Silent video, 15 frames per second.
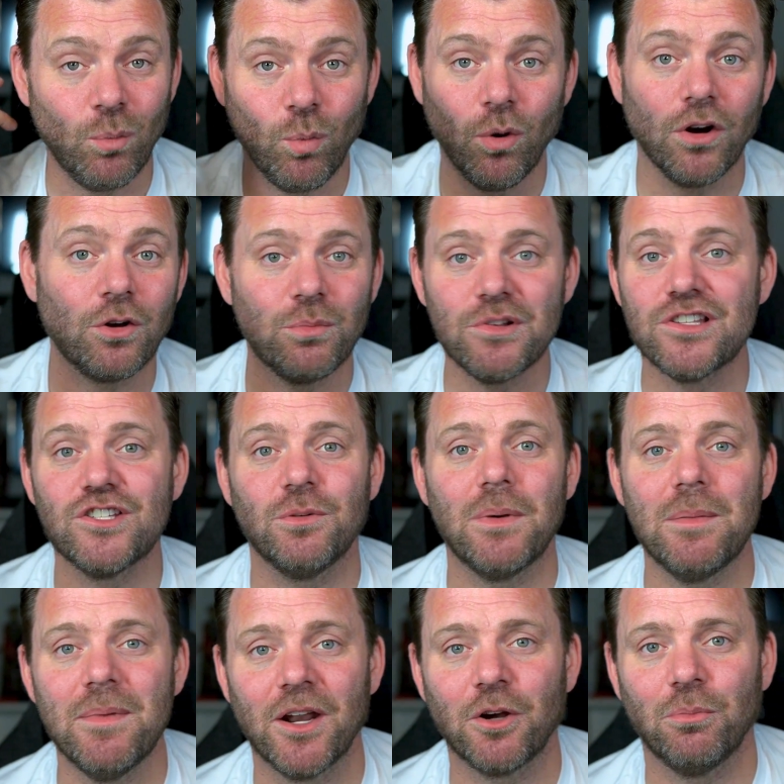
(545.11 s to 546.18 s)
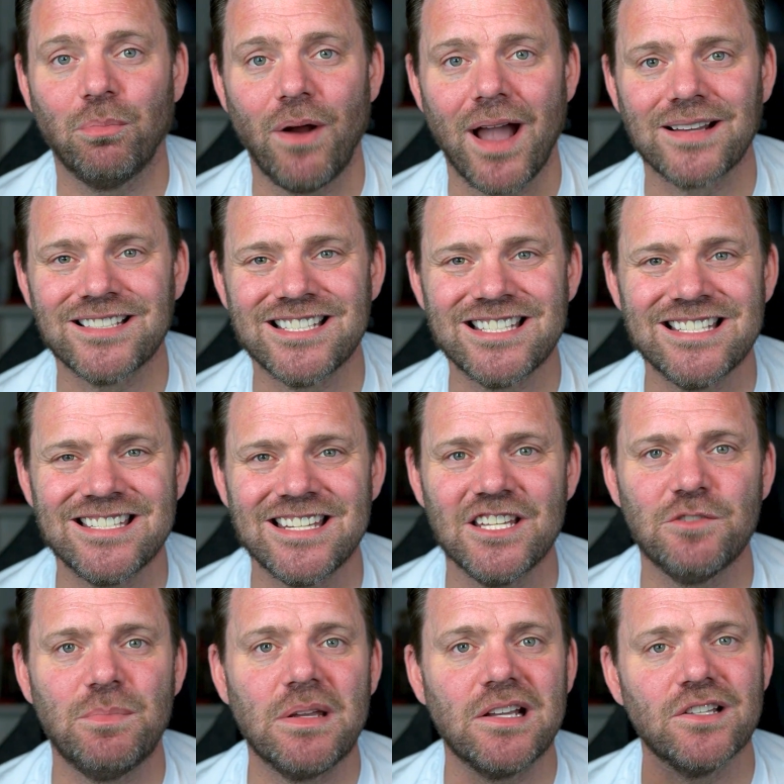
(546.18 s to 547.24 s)
work with so many medical practices is
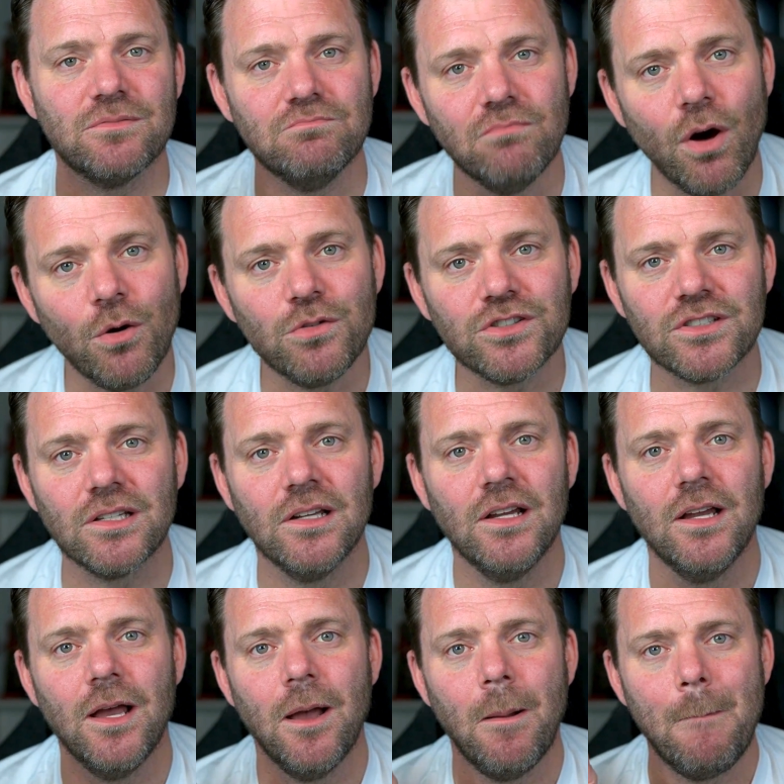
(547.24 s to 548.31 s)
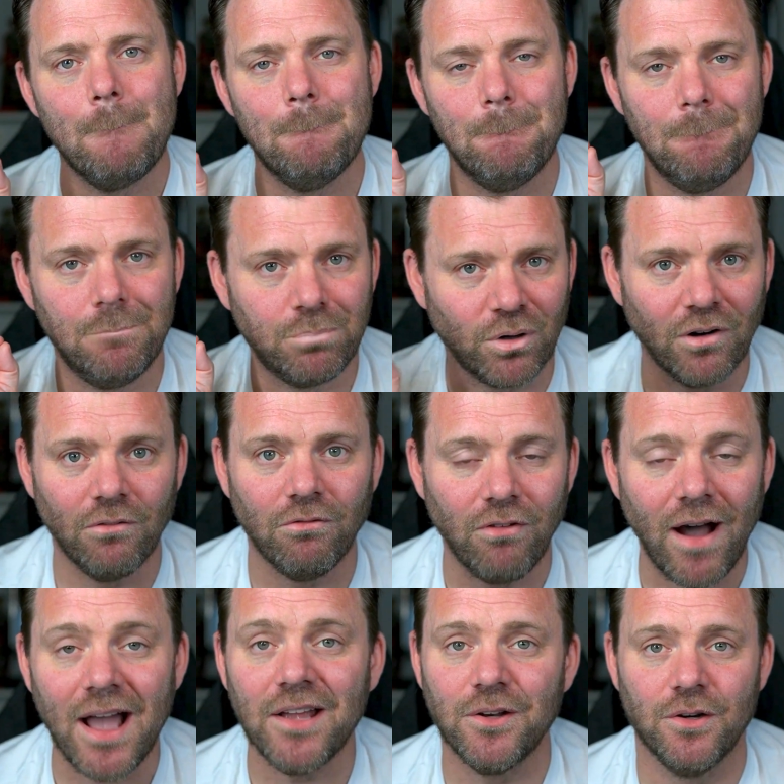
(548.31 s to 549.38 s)
because most
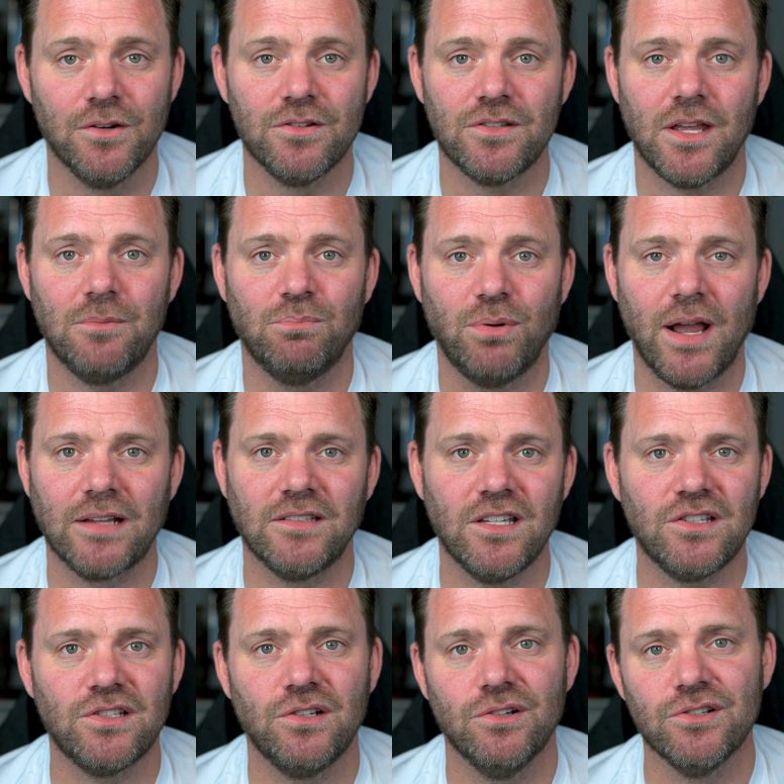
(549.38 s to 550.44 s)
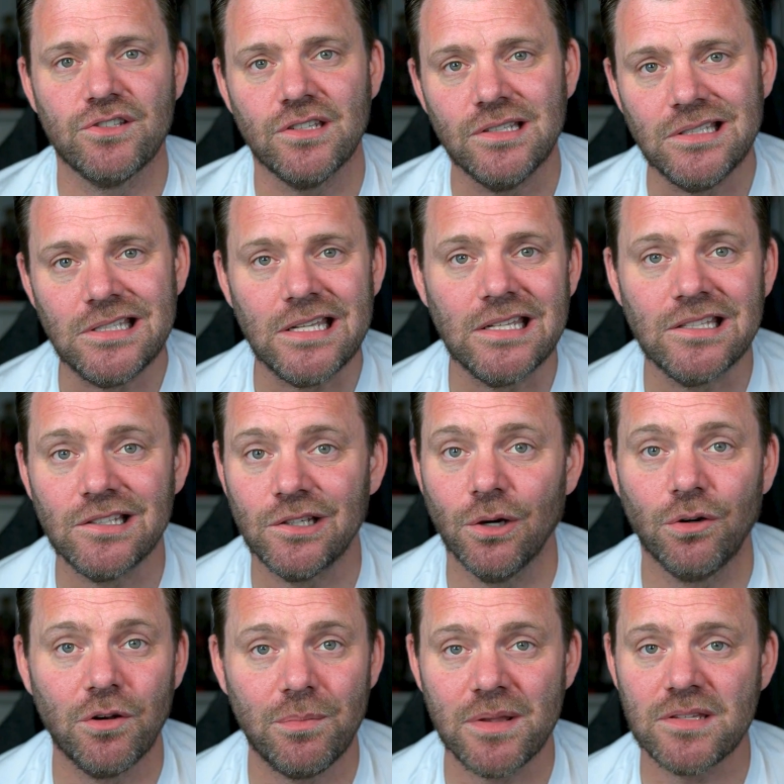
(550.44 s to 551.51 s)
providers and practitioners didn't
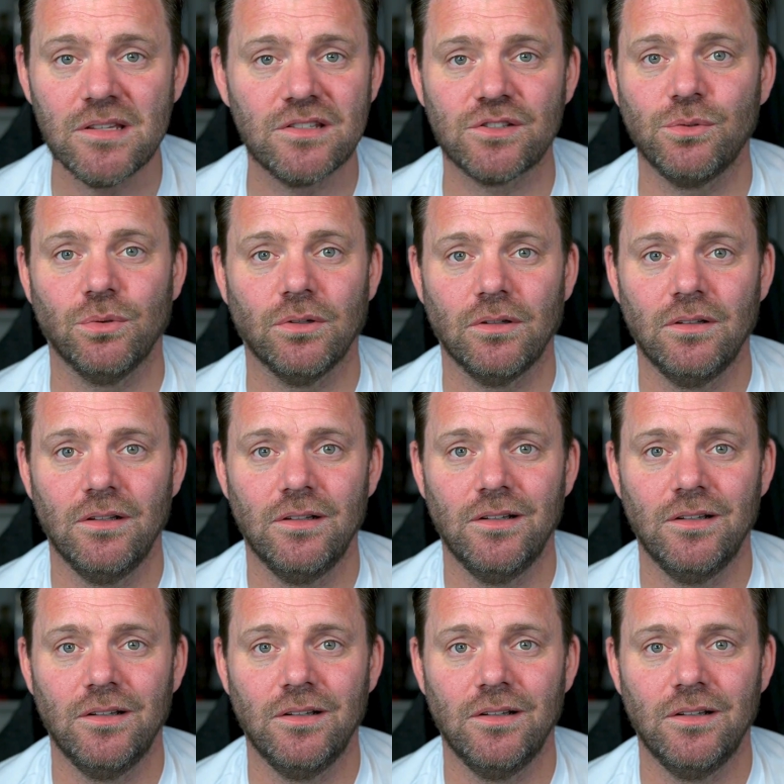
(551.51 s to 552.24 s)
go to business school.